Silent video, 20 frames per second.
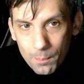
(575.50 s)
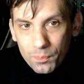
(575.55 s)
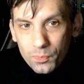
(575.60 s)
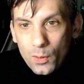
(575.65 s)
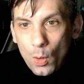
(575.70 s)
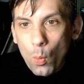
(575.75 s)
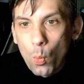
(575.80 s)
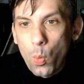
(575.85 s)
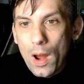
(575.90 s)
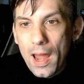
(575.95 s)

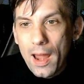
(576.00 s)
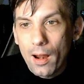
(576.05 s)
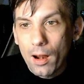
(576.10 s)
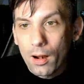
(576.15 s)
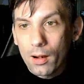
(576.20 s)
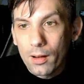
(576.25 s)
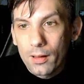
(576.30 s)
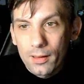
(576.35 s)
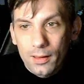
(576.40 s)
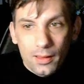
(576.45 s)

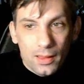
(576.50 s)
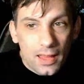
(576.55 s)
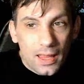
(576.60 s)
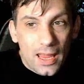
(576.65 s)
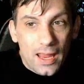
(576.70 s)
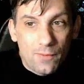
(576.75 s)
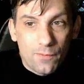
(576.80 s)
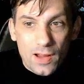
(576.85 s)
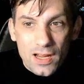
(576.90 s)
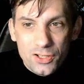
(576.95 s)
where
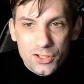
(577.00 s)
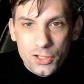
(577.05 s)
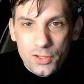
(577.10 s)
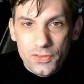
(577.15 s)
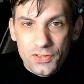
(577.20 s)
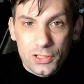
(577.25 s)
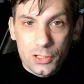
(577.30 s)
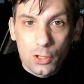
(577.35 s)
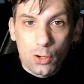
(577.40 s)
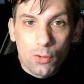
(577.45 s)
Invasion of
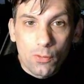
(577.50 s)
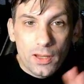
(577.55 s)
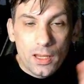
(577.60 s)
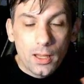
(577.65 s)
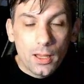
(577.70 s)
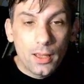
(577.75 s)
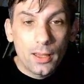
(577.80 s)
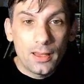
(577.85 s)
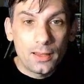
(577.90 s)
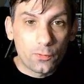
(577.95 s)

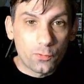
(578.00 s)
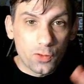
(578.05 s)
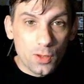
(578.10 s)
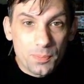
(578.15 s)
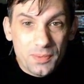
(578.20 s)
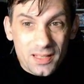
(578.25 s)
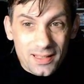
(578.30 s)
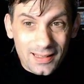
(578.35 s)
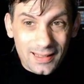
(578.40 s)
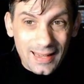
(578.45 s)
Segovia is flipped
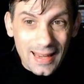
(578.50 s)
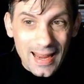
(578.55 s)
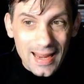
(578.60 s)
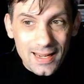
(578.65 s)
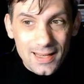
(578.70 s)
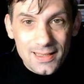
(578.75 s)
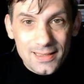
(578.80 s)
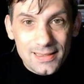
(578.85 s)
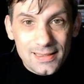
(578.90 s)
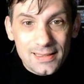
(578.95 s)
into
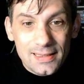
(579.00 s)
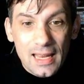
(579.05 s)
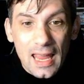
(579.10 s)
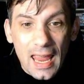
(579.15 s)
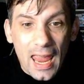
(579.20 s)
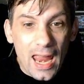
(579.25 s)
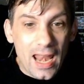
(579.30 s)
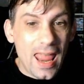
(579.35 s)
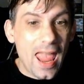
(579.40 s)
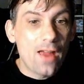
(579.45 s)
Caetus,
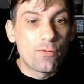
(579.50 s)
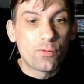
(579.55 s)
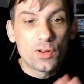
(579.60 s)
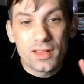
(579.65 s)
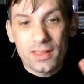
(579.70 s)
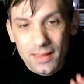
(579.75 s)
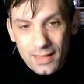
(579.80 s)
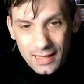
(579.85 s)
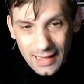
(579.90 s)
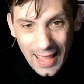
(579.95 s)
and
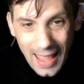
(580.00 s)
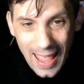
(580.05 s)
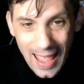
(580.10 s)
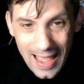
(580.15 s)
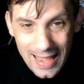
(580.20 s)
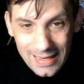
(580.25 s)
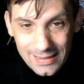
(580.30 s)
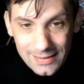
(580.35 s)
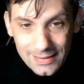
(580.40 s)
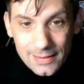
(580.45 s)
everything
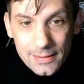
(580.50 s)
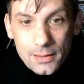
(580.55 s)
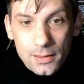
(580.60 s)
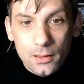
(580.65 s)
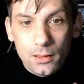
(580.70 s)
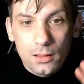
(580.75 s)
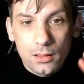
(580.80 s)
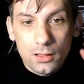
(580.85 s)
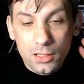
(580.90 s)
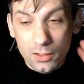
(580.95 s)
has
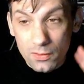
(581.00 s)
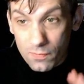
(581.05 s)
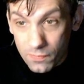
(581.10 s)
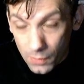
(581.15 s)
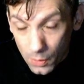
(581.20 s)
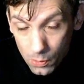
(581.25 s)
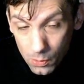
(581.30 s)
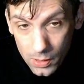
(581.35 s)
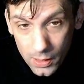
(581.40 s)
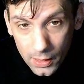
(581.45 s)

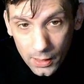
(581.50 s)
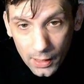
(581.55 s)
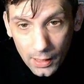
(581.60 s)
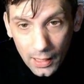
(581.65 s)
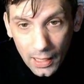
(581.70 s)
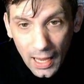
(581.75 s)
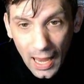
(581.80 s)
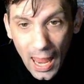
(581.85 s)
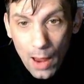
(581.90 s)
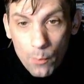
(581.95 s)
Convoke,
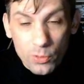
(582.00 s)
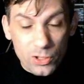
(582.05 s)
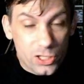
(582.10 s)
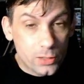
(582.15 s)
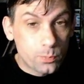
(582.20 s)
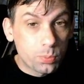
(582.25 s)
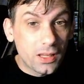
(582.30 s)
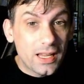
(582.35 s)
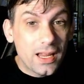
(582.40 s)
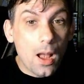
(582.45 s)
and we just
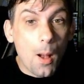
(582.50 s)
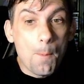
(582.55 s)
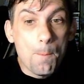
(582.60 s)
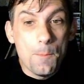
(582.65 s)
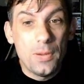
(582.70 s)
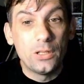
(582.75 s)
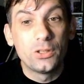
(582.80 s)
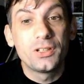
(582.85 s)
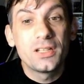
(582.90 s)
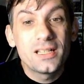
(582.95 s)
play a
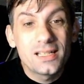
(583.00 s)
million